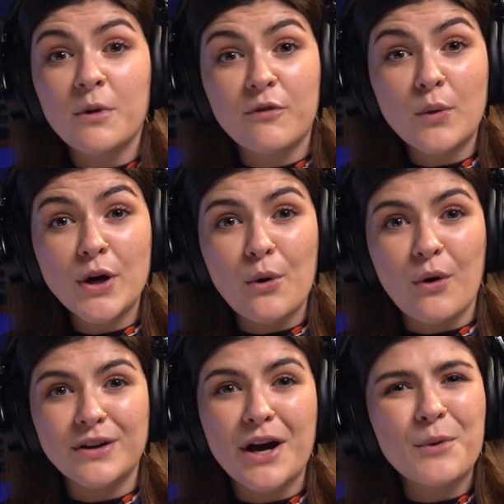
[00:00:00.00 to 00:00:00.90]
Before we go
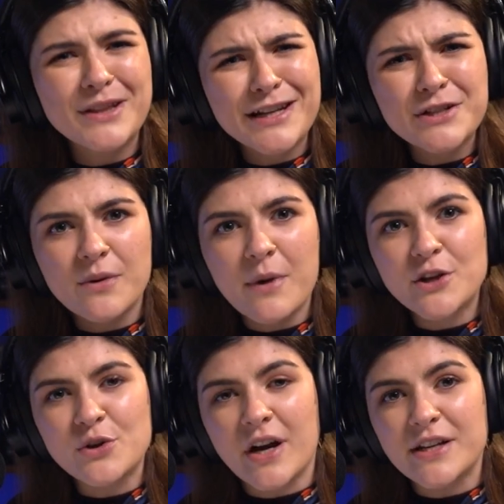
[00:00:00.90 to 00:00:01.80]
on, I would like to remind
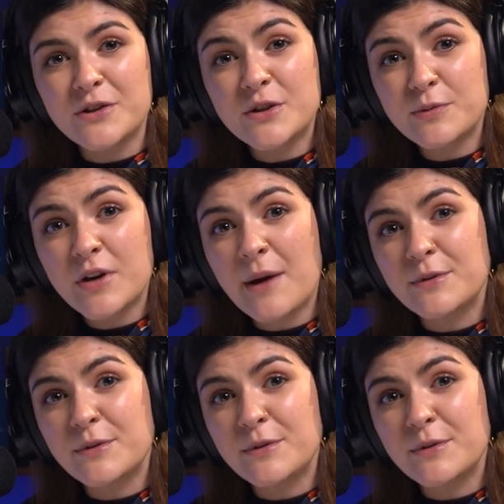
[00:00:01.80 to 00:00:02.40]
you guys to subscribe